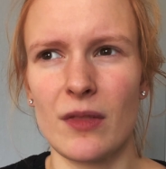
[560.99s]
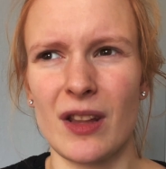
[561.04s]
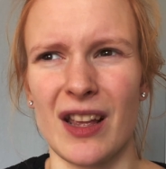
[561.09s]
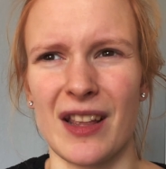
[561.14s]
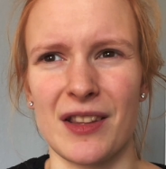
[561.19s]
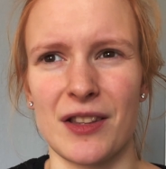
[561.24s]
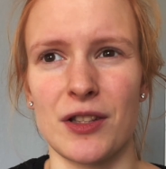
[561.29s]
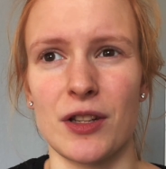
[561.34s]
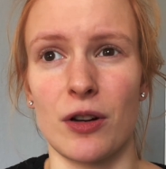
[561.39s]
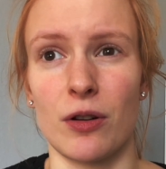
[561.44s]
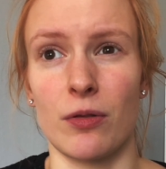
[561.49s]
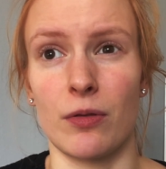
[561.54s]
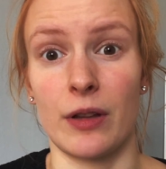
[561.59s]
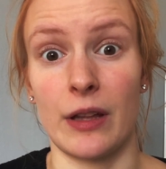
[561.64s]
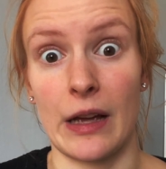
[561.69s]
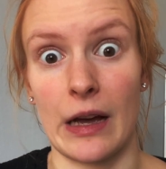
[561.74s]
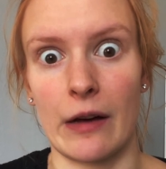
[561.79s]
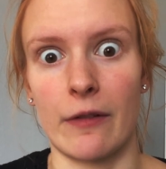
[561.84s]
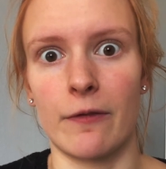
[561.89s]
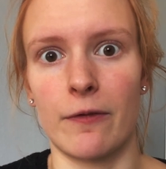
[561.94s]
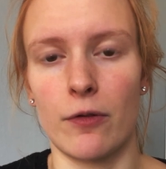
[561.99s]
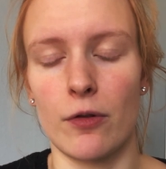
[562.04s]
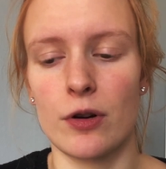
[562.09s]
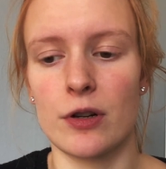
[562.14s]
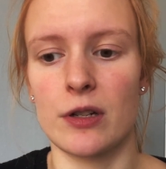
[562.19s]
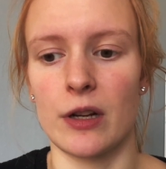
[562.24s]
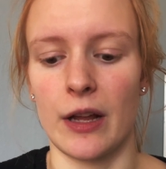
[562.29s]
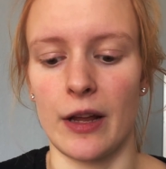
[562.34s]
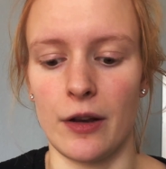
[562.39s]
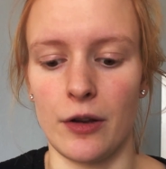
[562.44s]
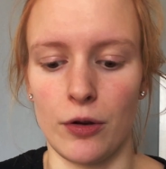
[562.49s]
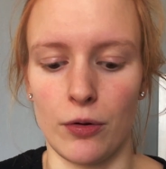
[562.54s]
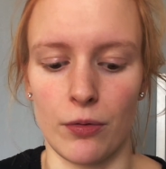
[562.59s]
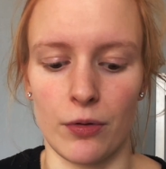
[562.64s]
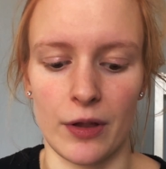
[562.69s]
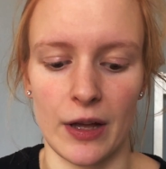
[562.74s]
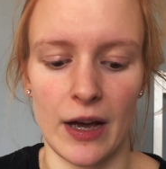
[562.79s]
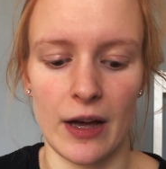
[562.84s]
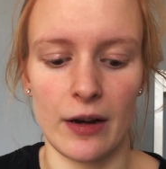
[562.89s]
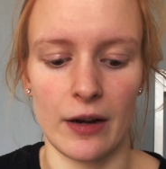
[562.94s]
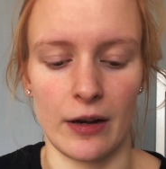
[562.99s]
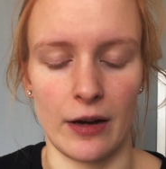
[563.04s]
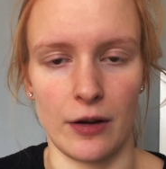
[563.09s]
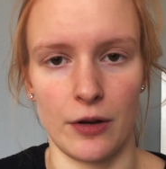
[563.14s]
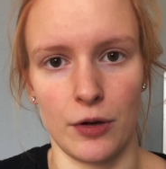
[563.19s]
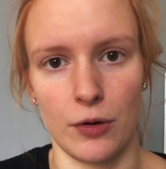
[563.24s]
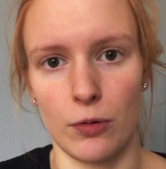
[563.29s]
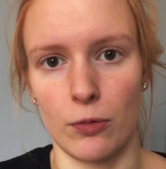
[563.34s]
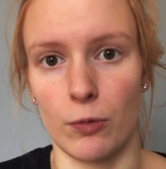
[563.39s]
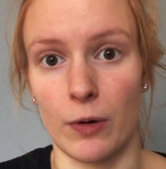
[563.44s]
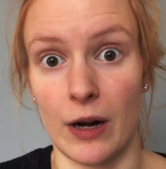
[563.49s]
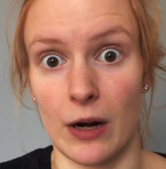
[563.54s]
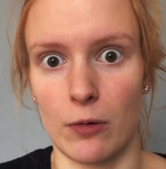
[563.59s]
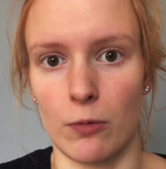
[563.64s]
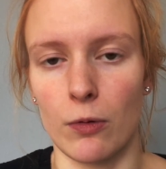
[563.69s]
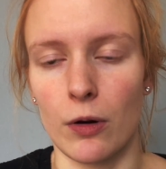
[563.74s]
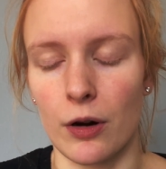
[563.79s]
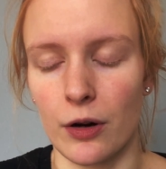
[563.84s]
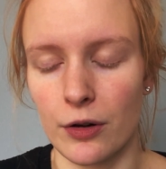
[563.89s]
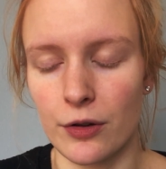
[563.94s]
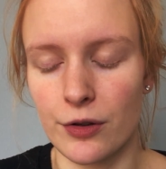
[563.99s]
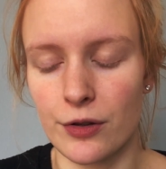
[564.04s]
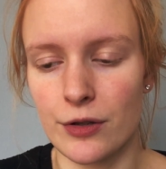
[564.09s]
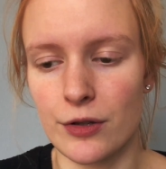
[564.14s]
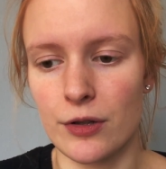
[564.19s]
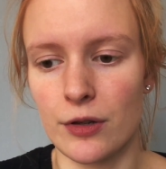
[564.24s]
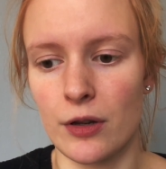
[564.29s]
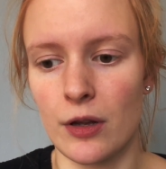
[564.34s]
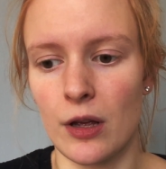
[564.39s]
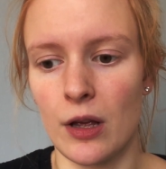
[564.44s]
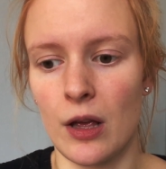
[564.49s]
And so, yeah, unfortunately he knew that, and he knew where I worked.